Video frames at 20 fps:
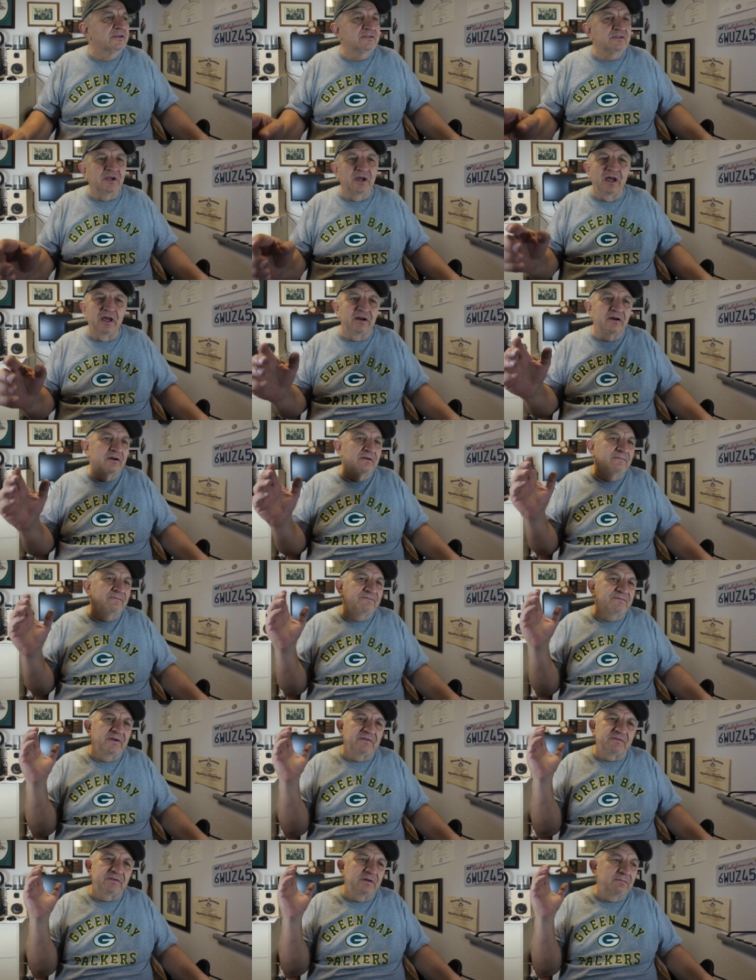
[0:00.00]
is
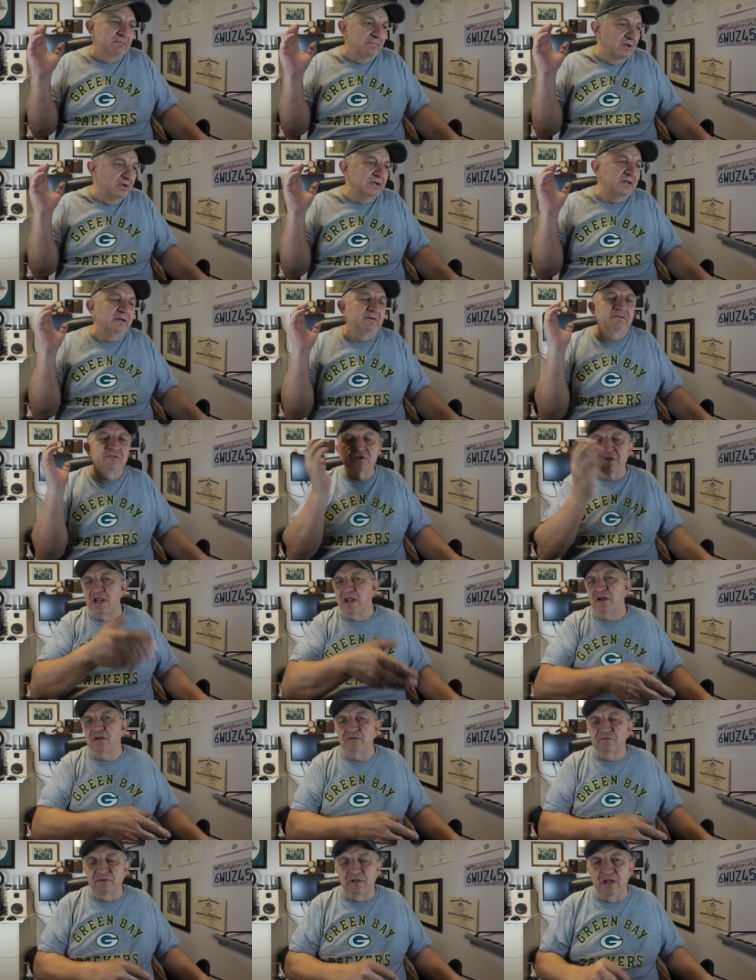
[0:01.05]
150 million
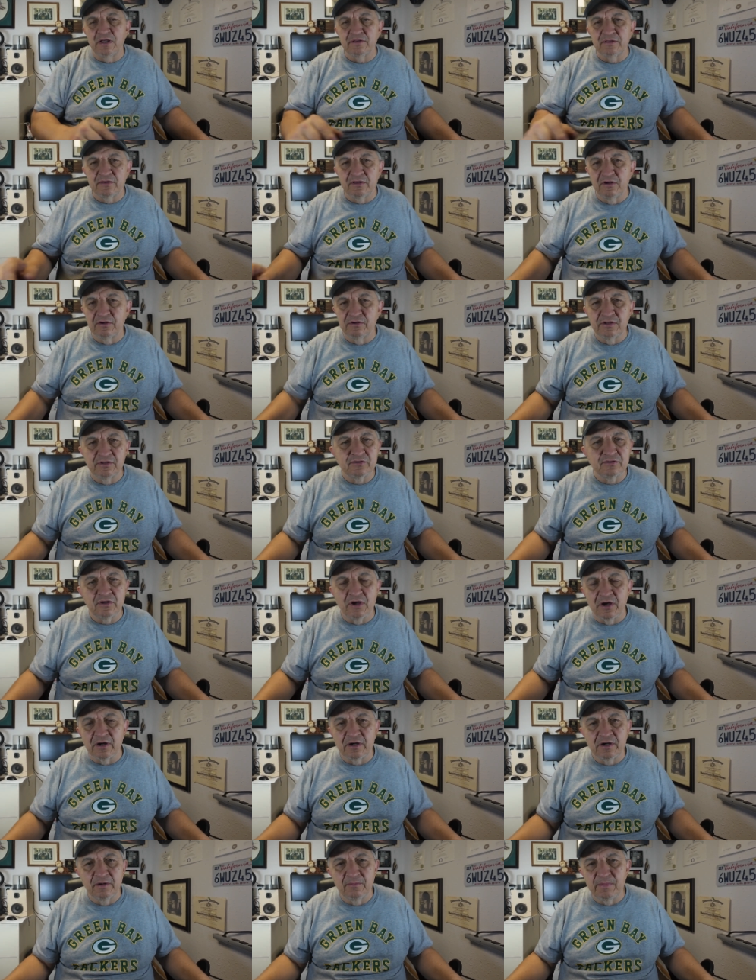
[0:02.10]
channels out there that's
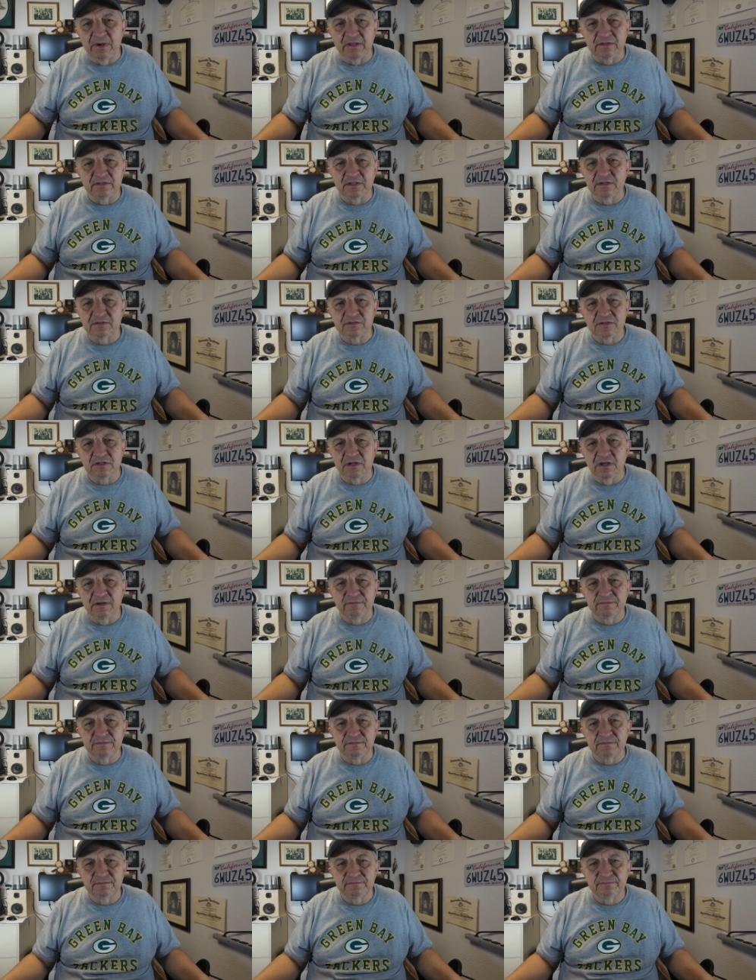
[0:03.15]
talking about that stuff.
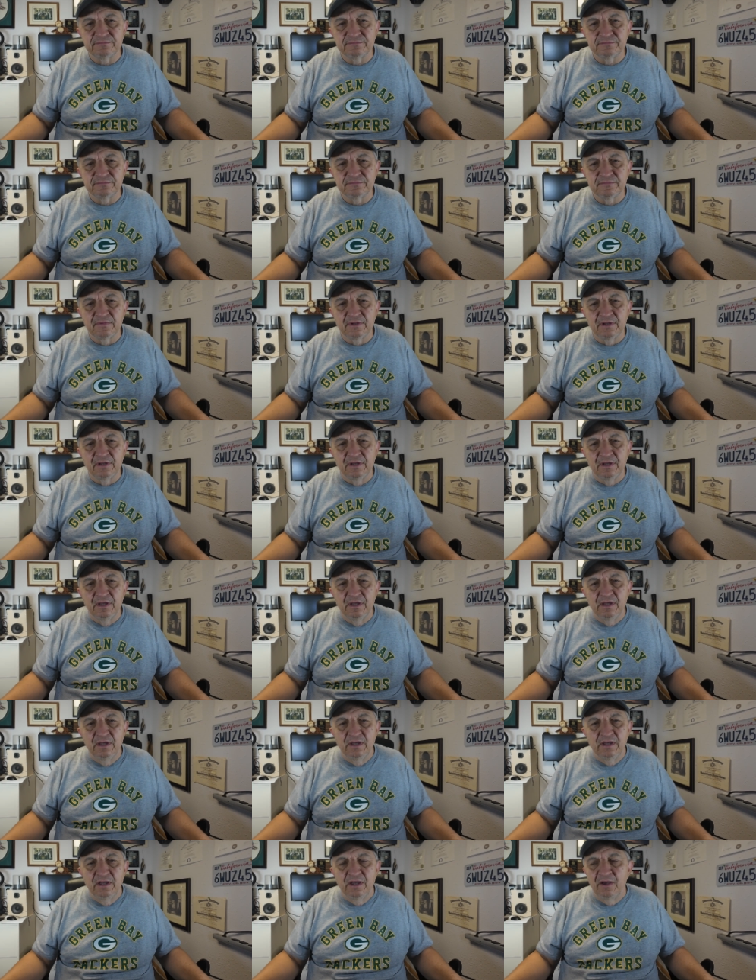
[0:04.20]

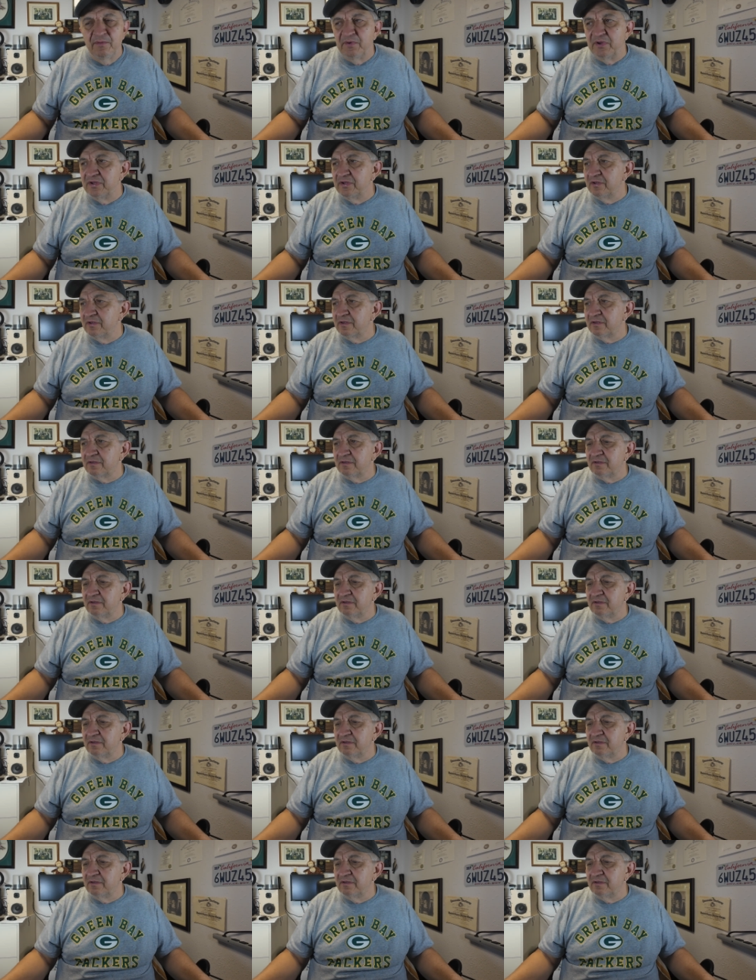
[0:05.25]
I'd